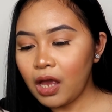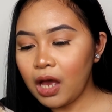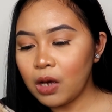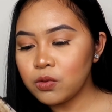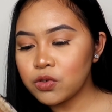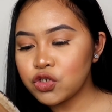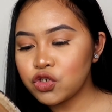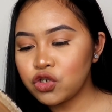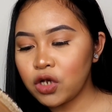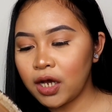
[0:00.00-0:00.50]

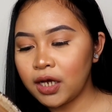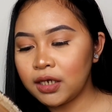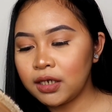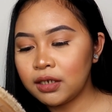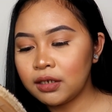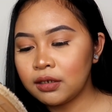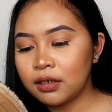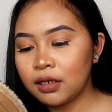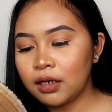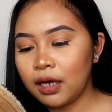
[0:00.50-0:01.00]
was
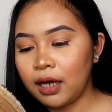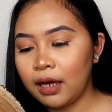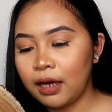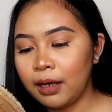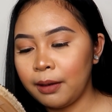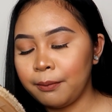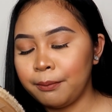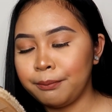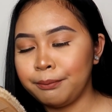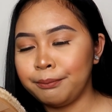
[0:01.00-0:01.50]
trying
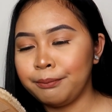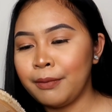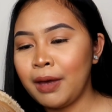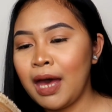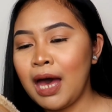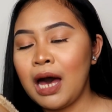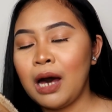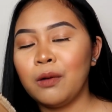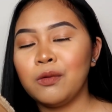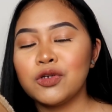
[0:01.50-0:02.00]

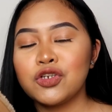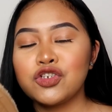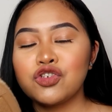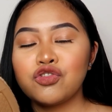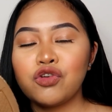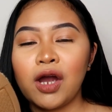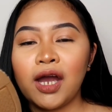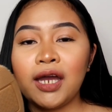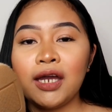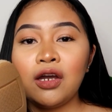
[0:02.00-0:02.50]

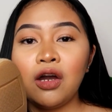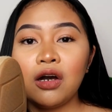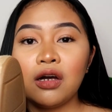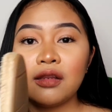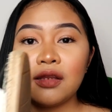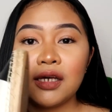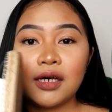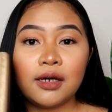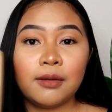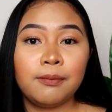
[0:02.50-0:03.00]

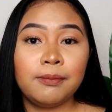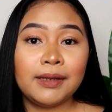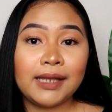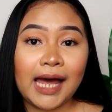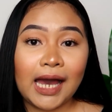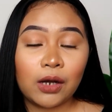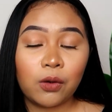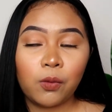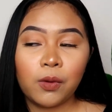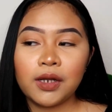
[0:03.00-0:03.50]
the
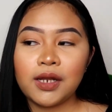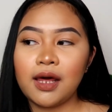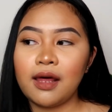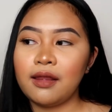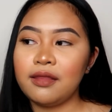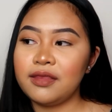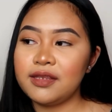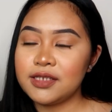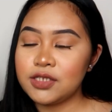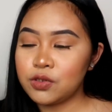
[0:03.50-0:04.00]
black one
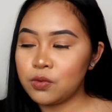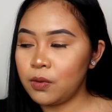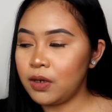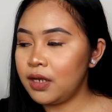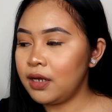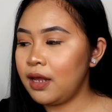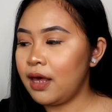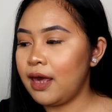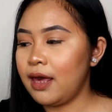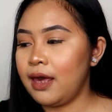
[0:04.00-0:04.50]
and this
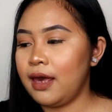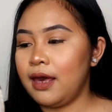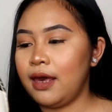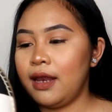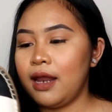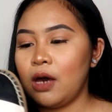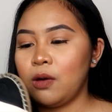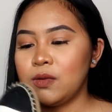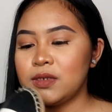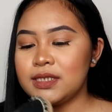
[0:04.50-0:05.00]
one,
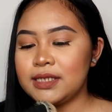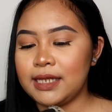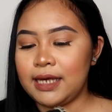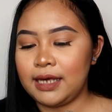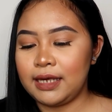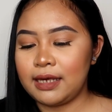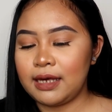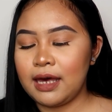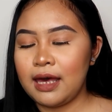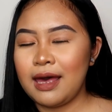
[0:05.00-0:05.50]
and I was
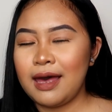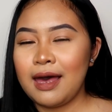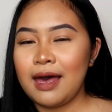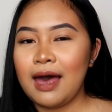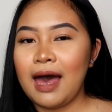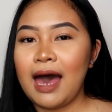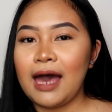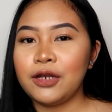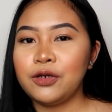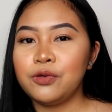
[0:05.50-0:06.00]
like,
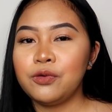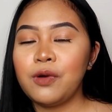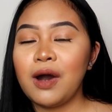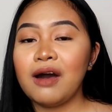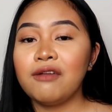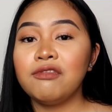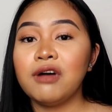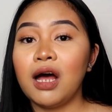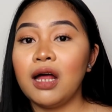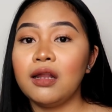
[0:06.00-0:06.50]
I do
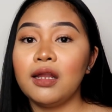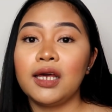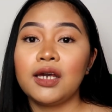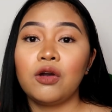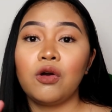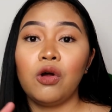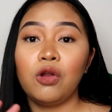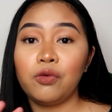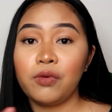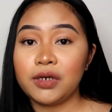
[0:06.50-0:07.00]
have
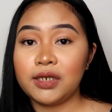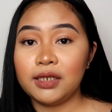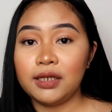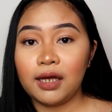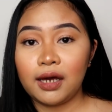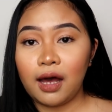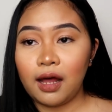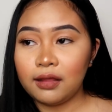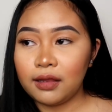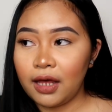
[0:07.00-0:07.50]
like already
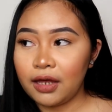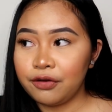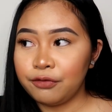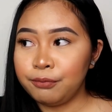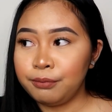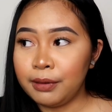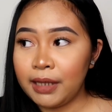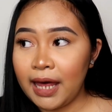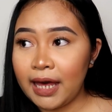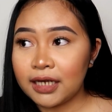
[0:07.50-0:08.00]
like a lot
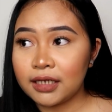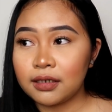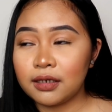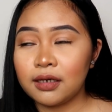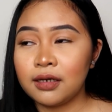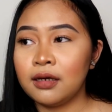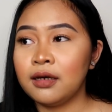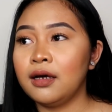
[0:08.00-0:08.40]
of black